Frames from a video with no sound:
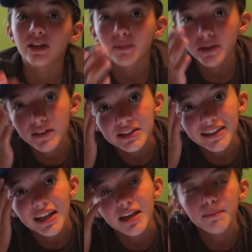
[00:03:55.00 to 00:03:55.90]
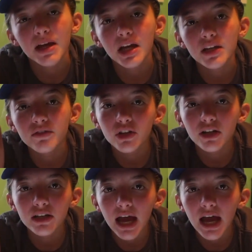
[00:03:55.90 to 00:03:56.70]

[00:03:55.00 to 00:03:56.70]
other movies. Like, they didn't make any for Good